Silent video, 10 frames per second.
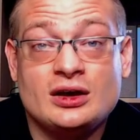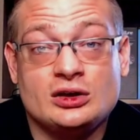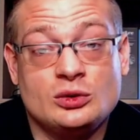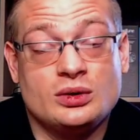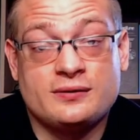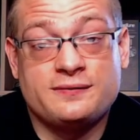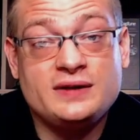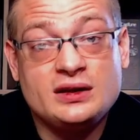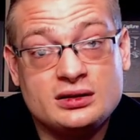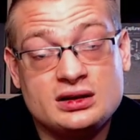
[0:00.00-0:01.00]
you want to
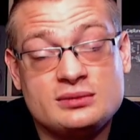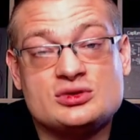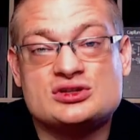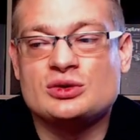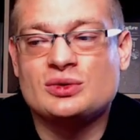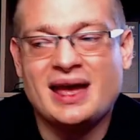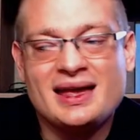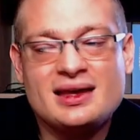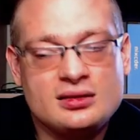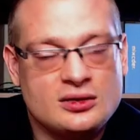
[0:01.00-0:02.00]
feel in the music, you
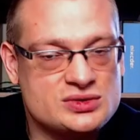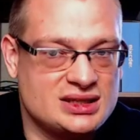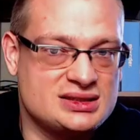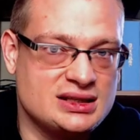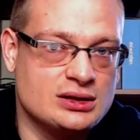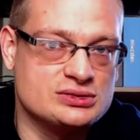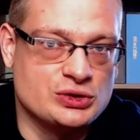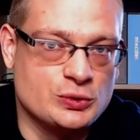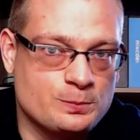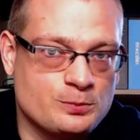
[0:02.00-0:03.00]
can get those in the
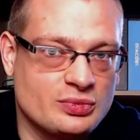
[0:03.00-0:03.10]
CL2.